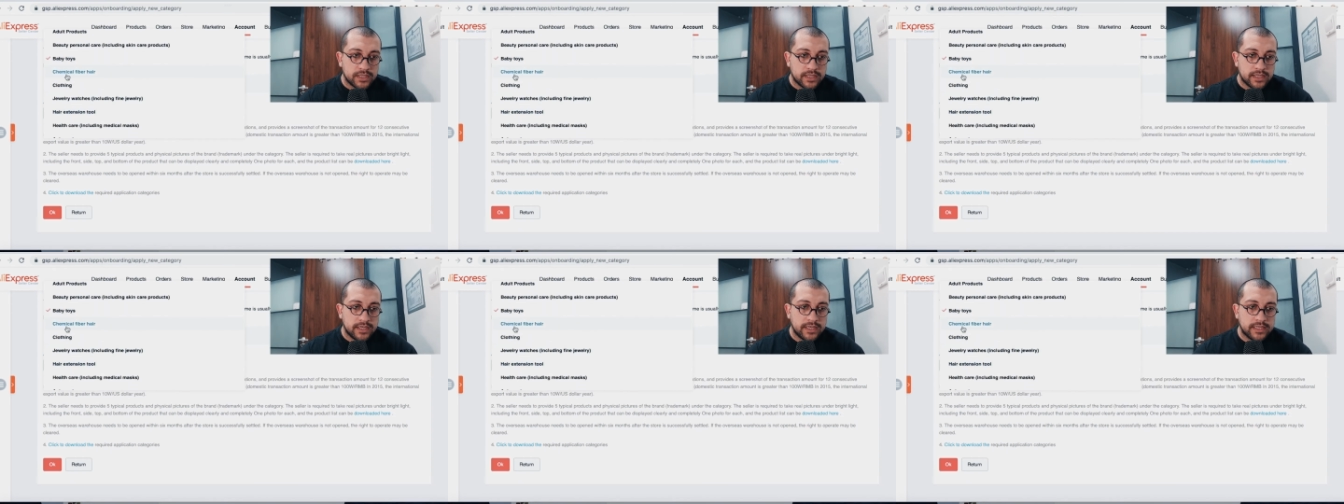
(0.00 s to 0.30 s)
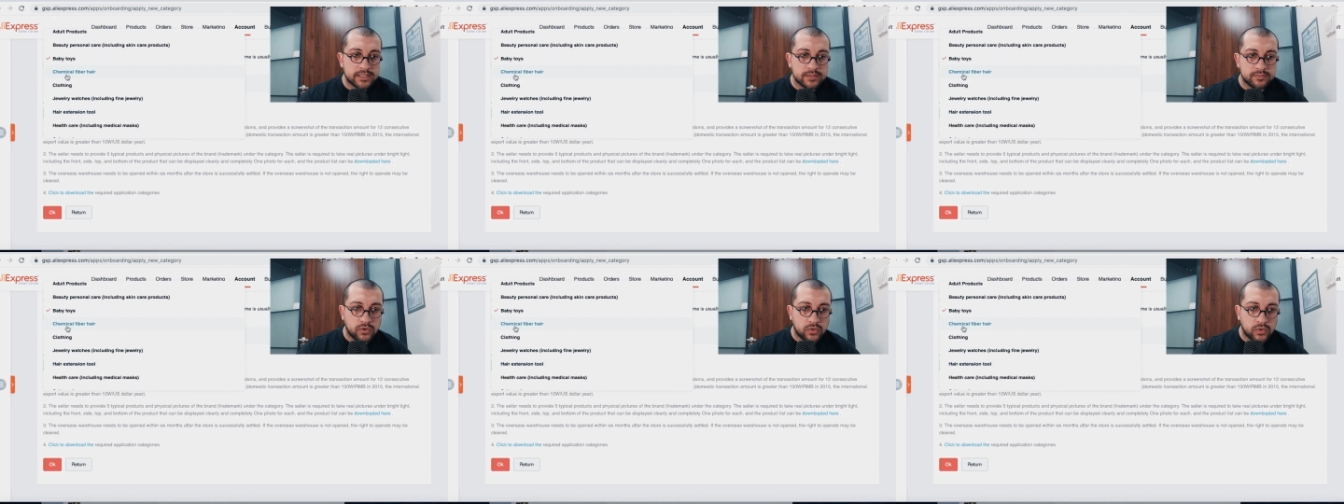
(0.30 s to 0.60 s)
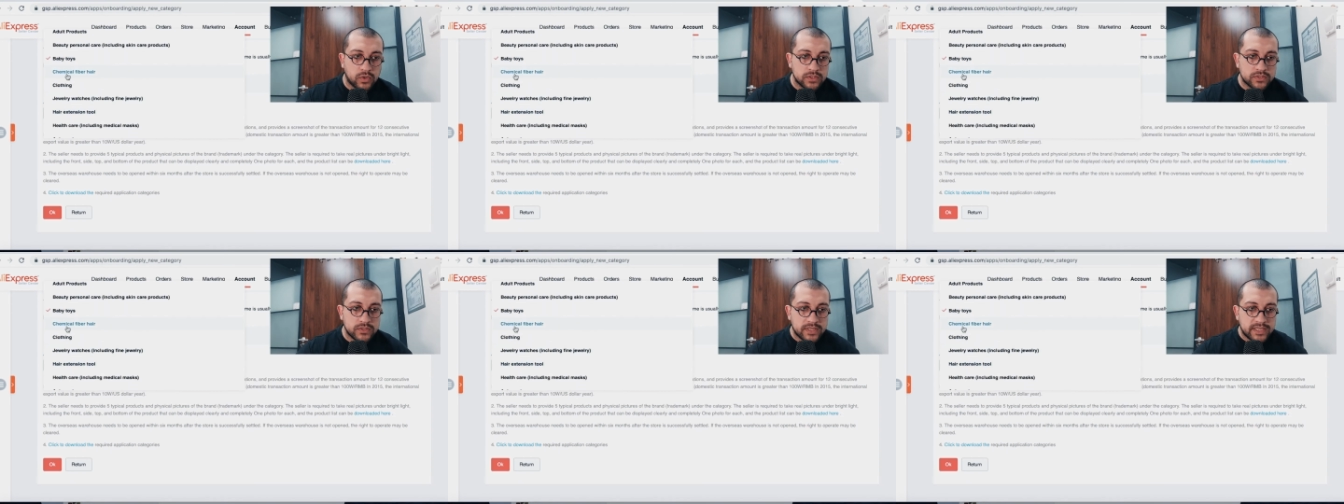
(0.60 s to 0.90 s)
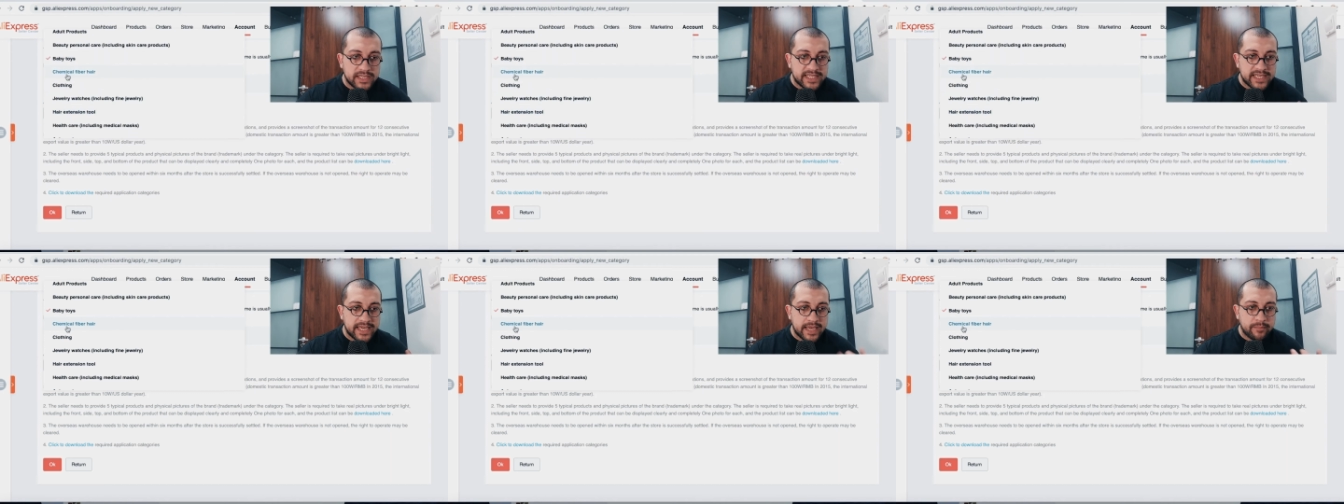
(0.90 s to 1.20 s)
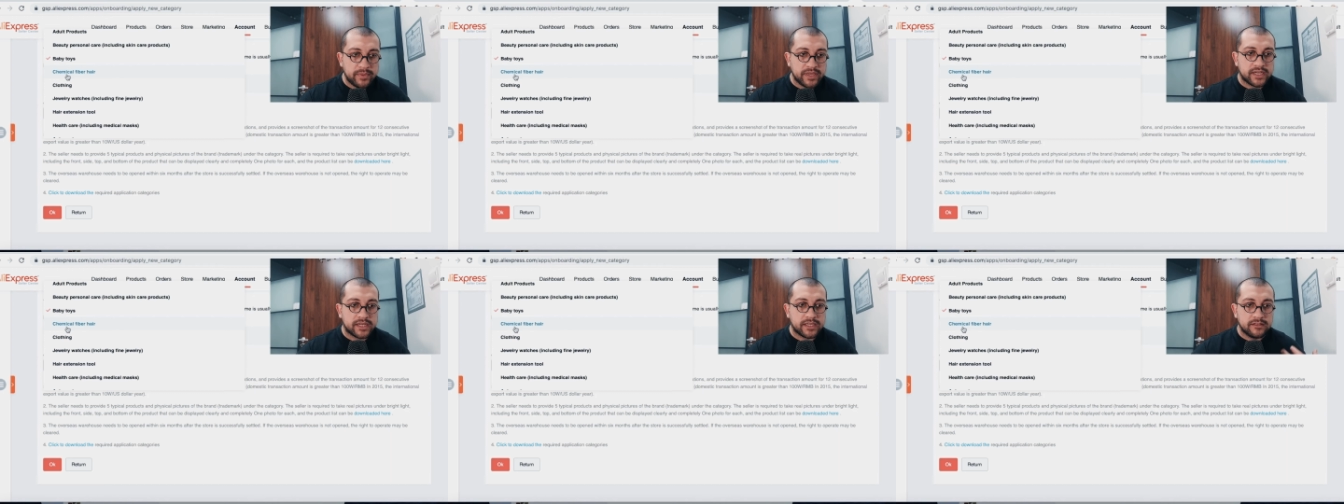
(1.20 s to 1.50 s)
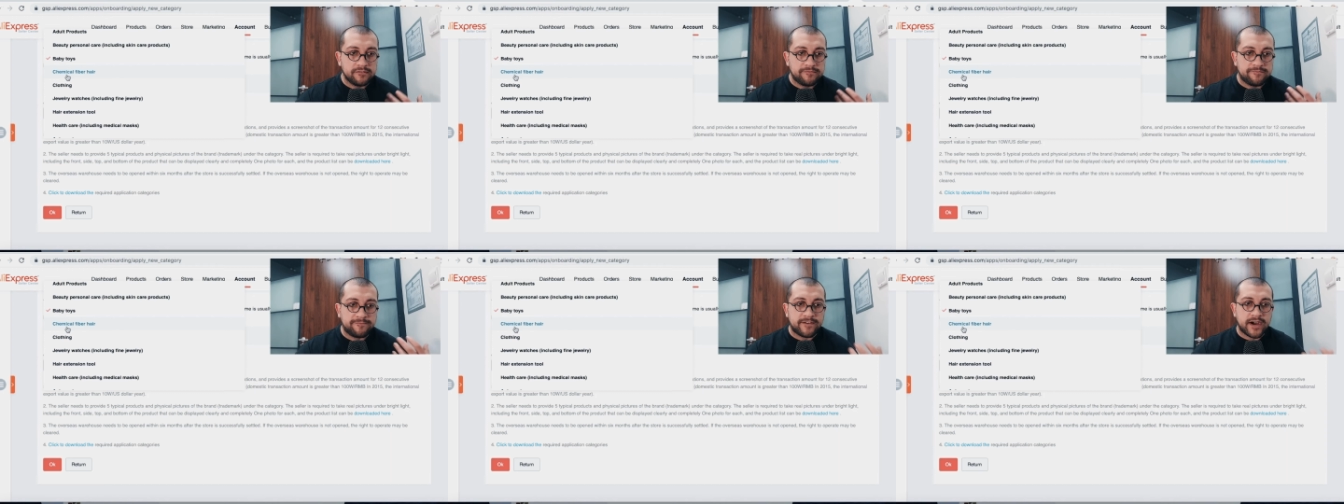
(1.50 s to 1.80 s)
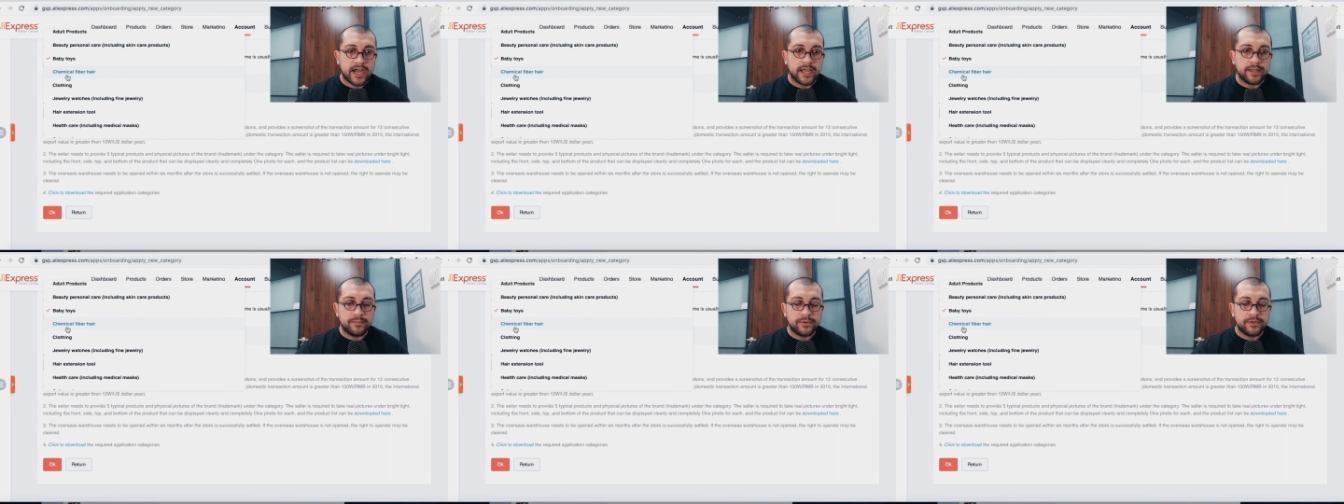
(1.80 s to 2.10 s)
let's move on to chemical
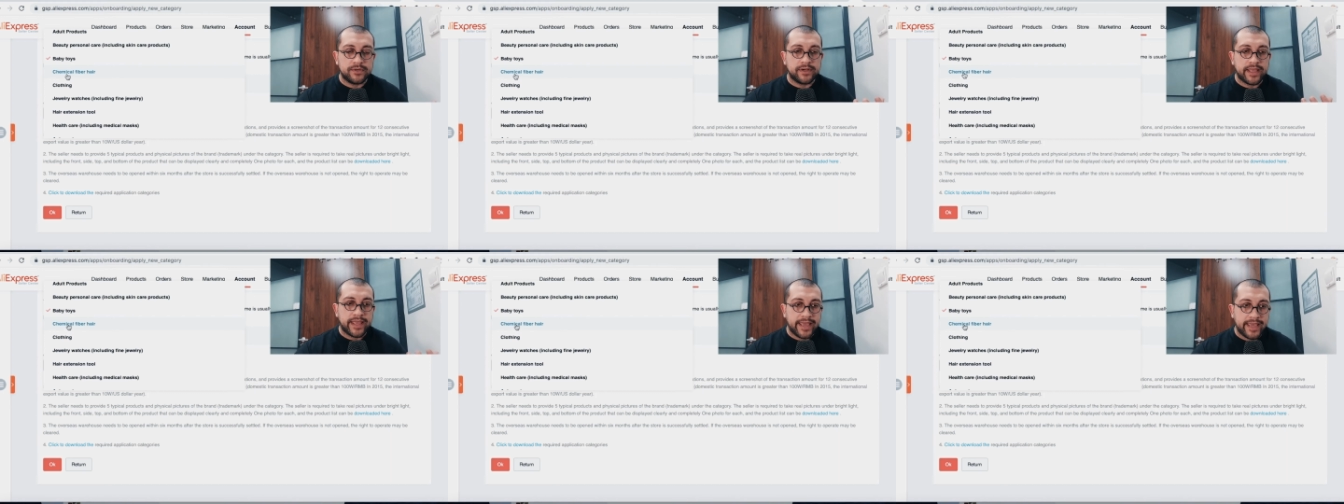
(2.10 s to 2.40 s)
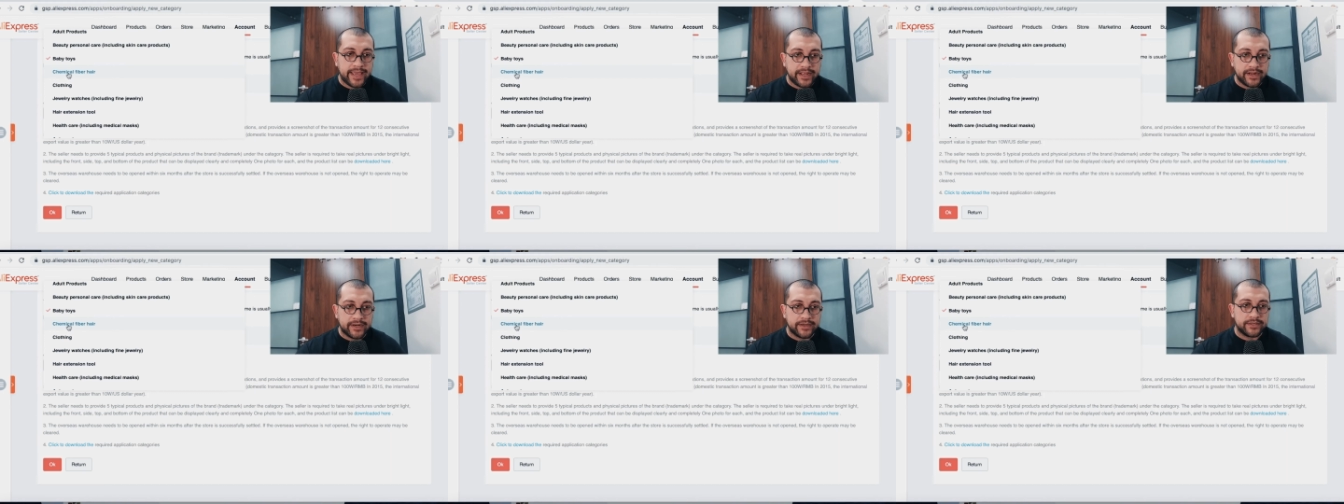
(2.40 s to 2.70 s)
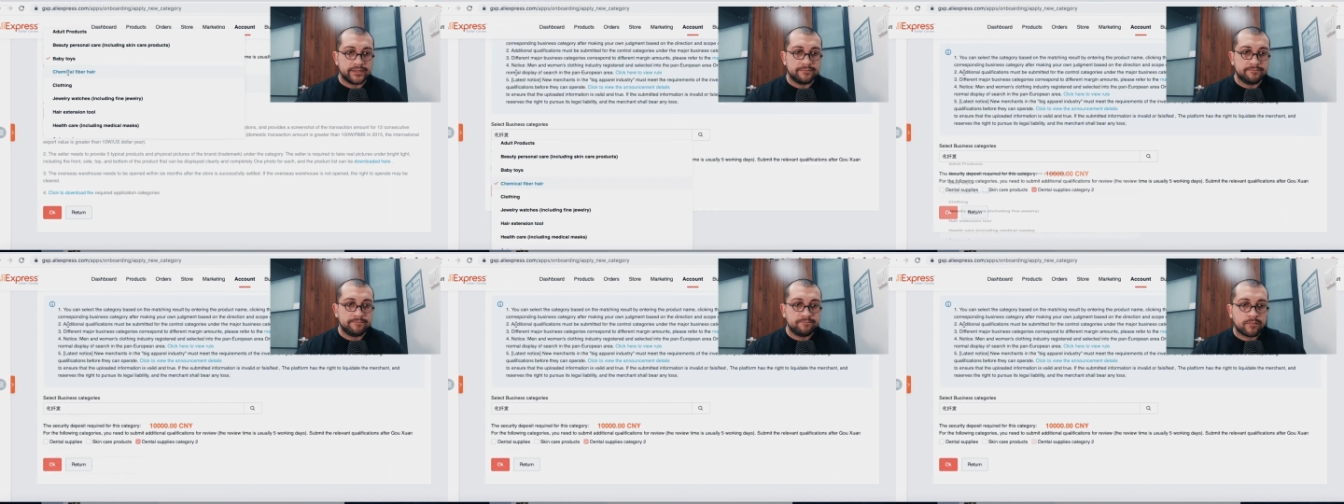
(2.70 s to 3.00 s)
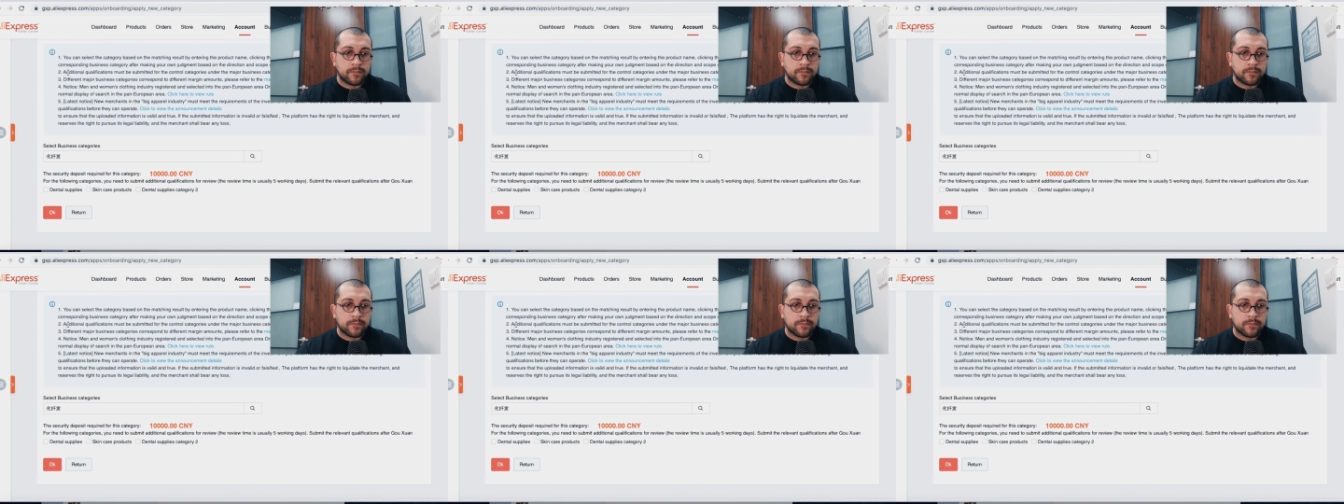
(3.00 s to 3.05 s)
fiber hair.